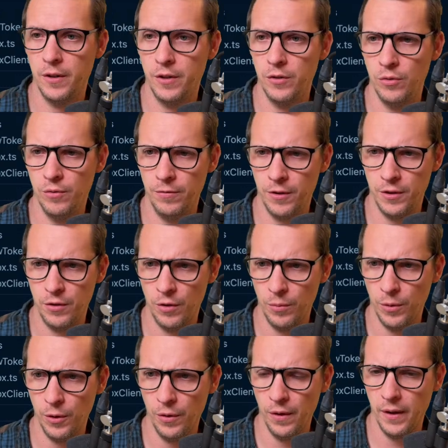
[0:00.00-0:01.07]
you do for a
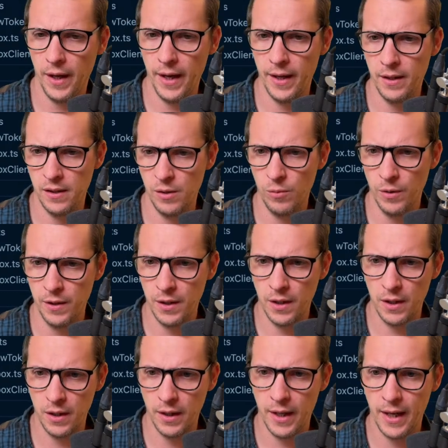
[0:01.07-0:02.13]
terminal. And you want
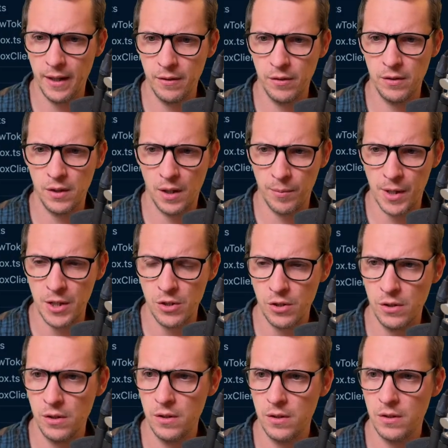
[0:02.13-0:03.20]
to handle
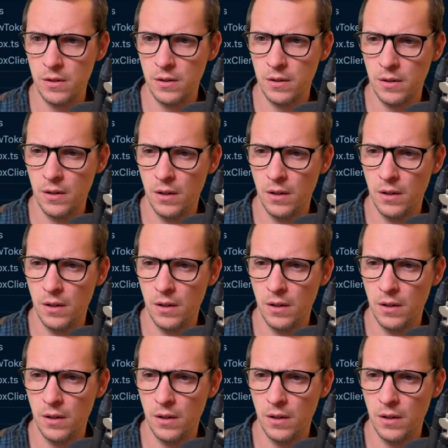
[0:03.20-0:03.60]
dimensions.